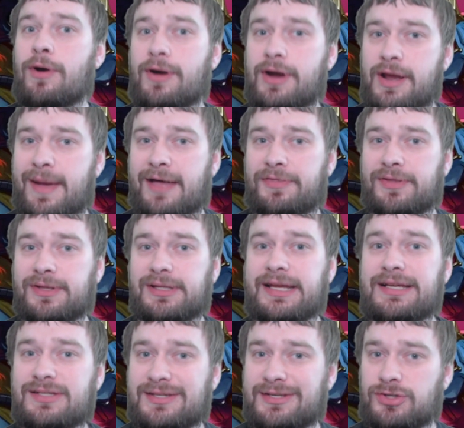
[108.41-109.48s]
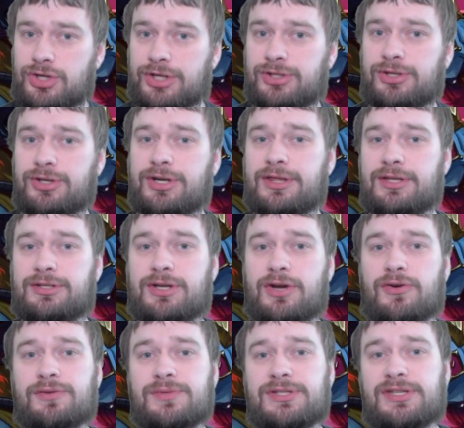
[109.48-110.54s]
worry about the links and just look at the
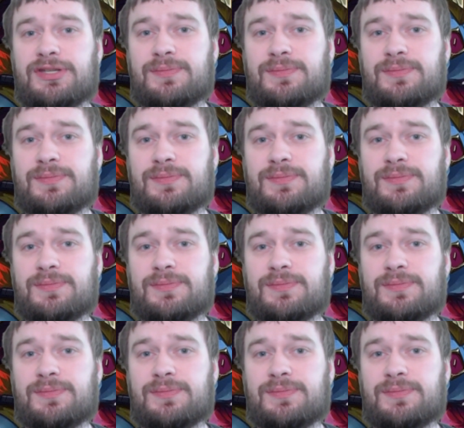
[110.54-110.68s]
tokens